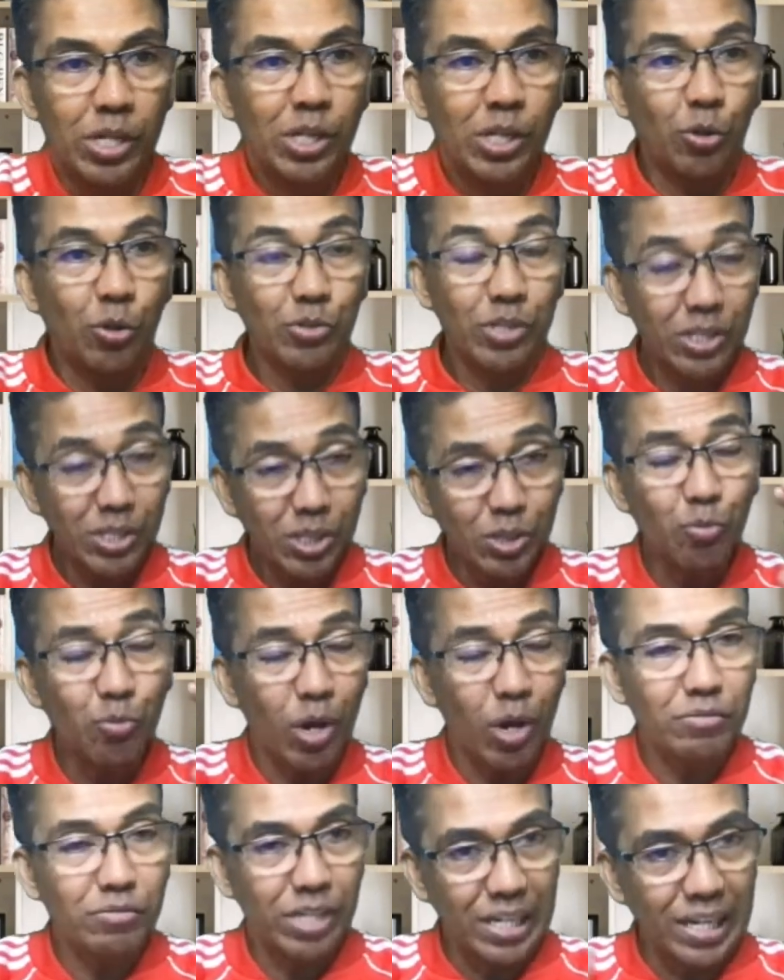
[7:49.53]
So this is
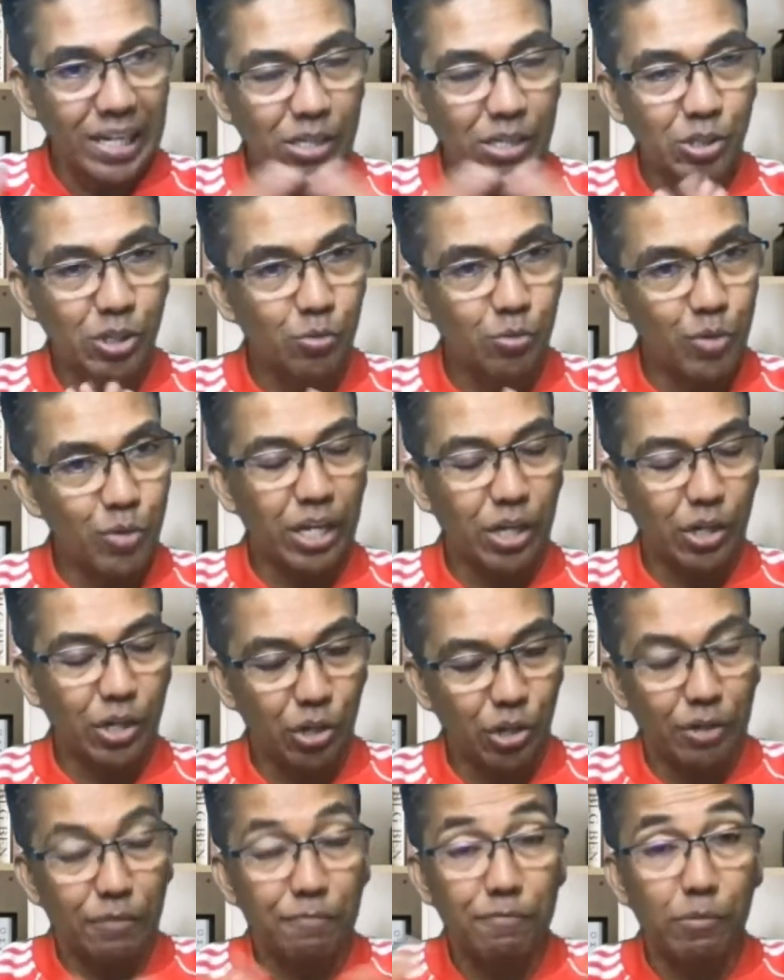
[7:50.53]
one of the lessons we can
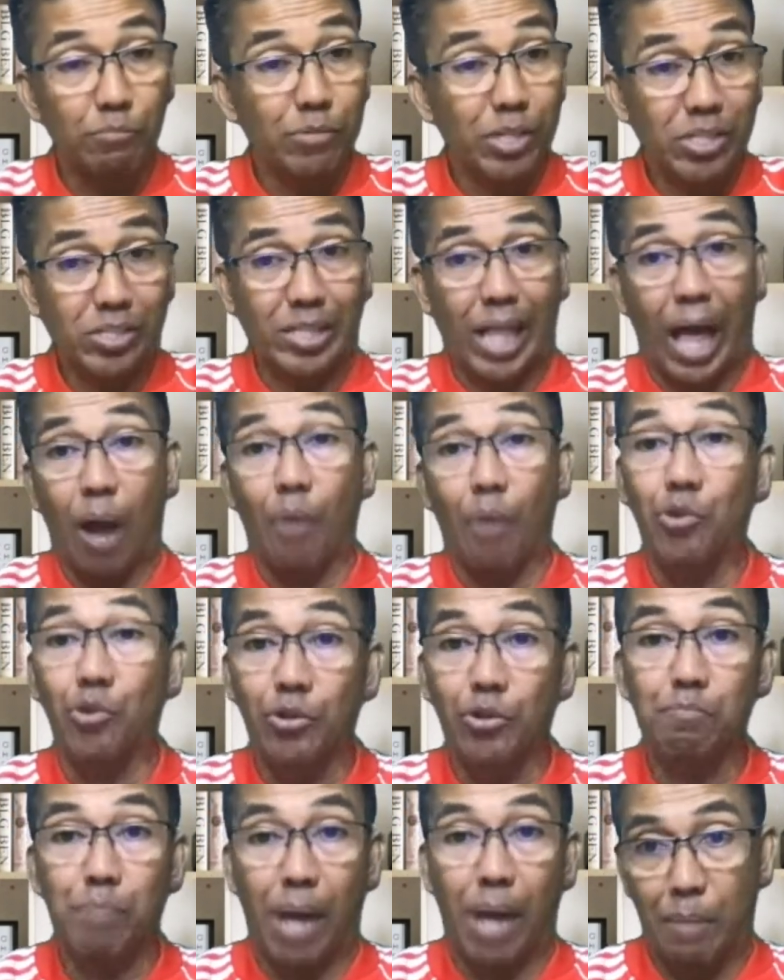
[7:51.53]
learn from this Tower
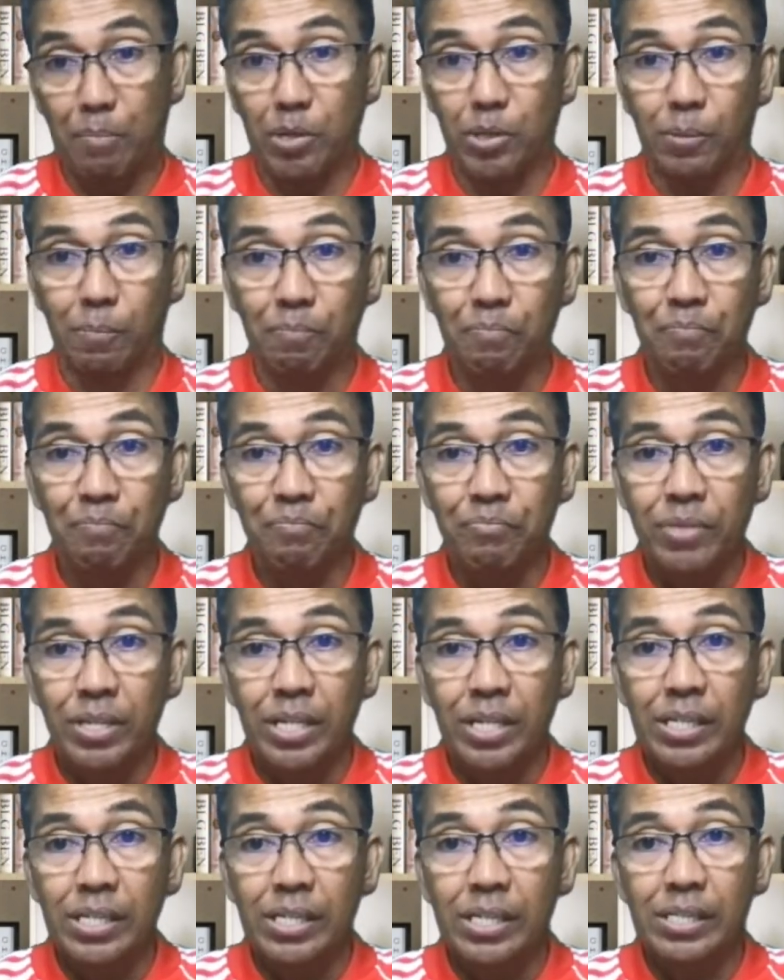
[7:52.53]
of Babel,
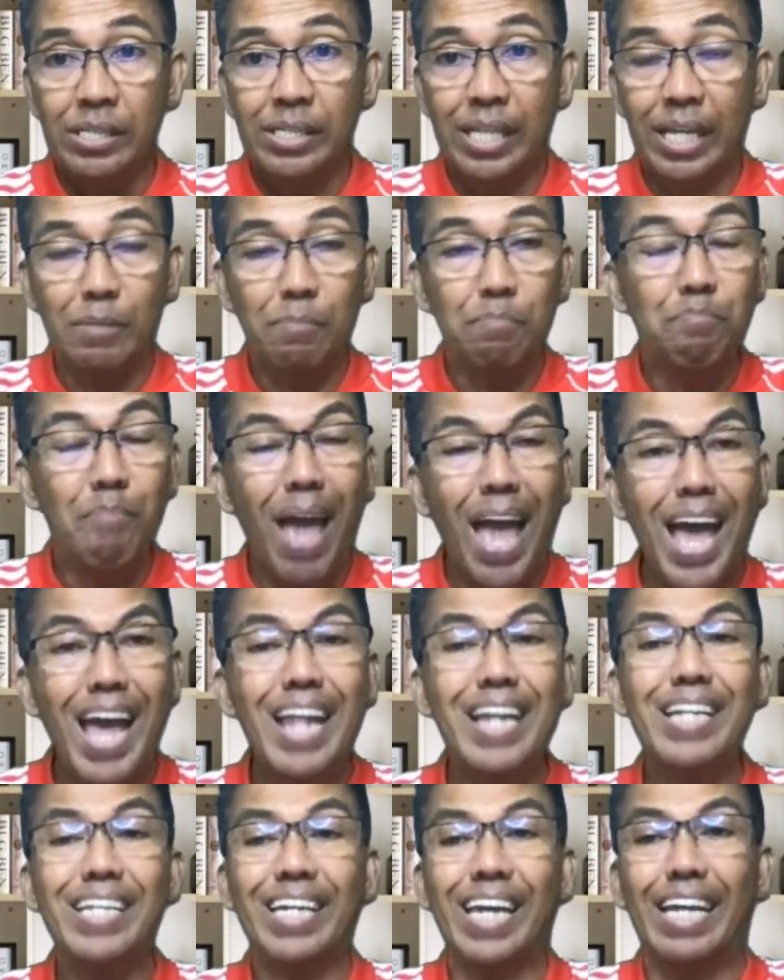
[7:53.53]
that
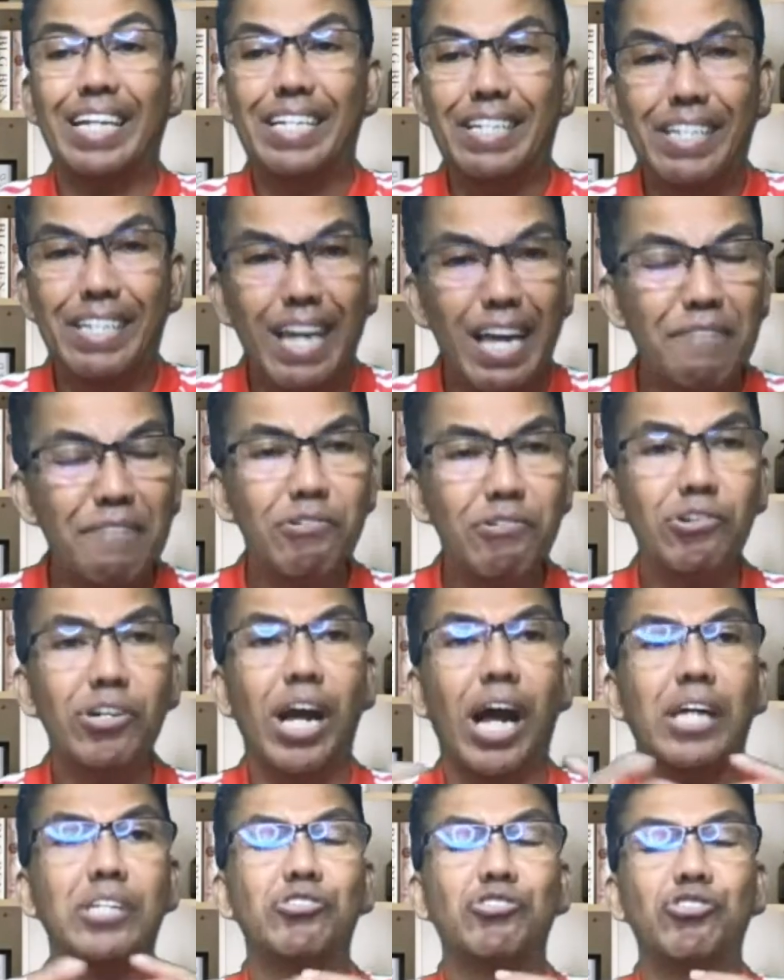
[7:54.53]
man can never
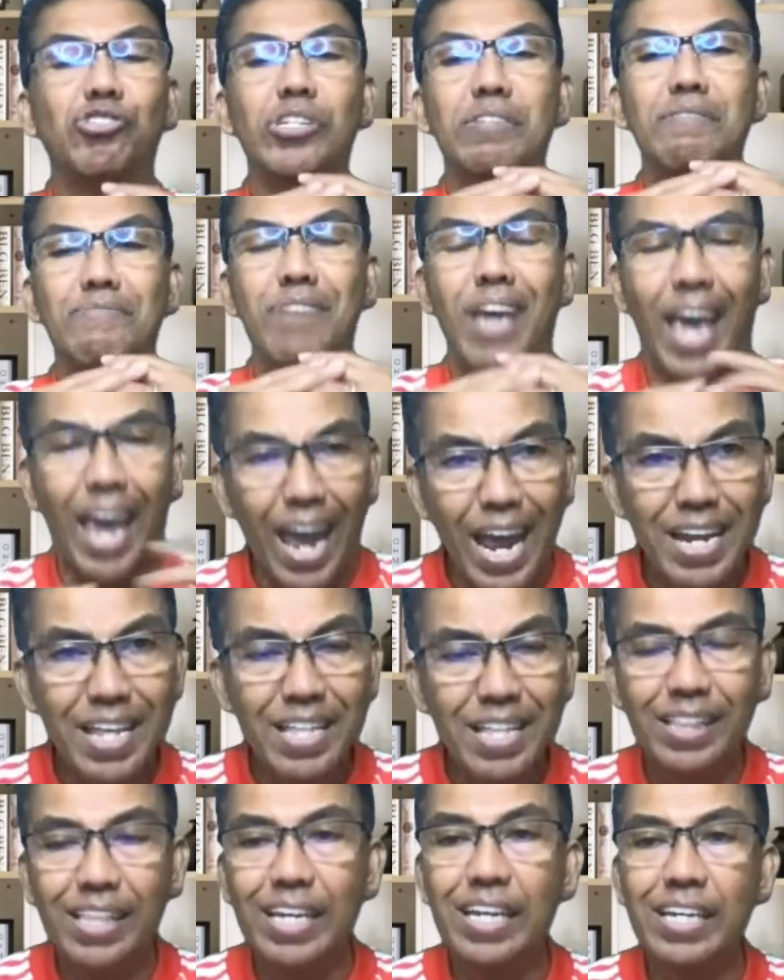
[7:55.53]
achieve
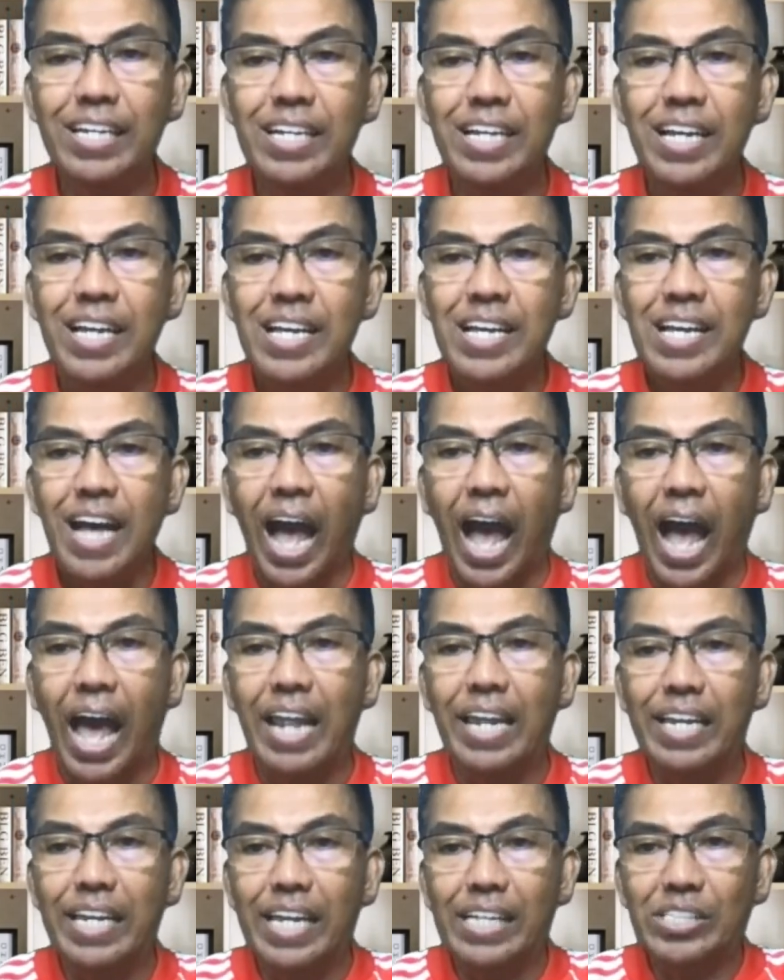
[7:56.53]
anything
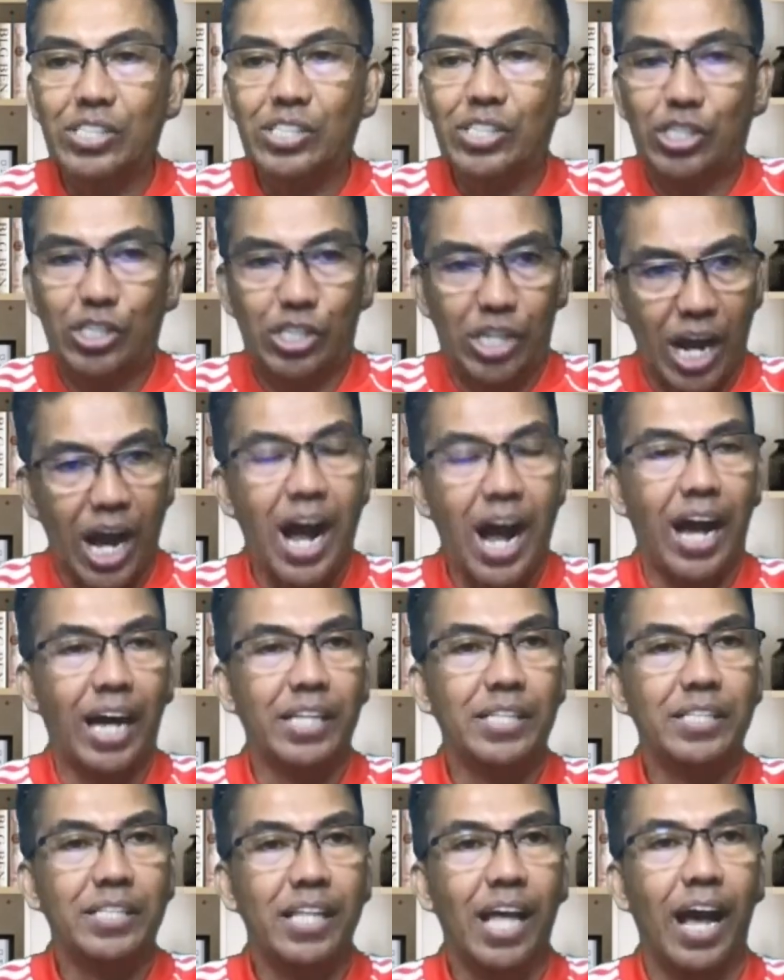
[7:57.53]
unless
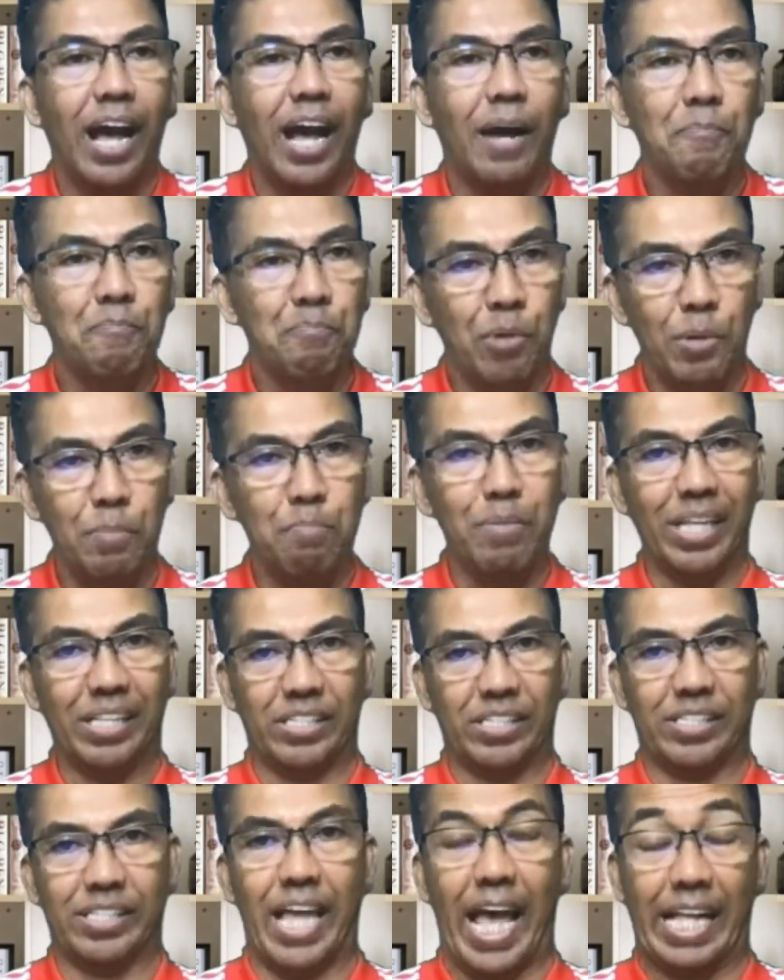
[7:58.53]
God
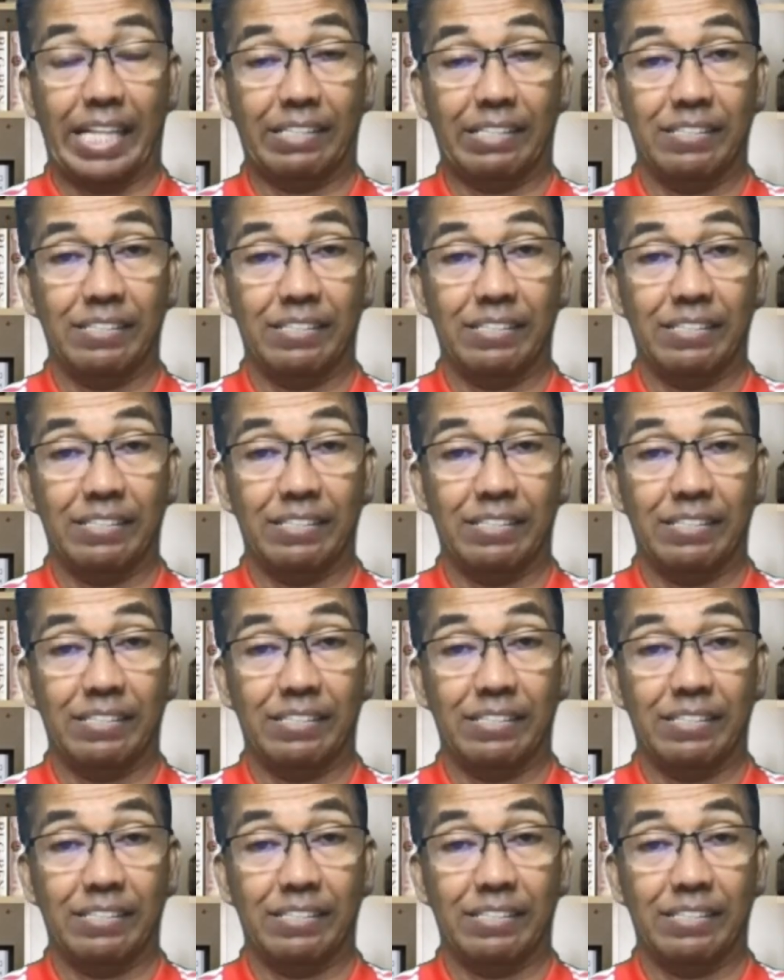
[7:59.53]
permits that.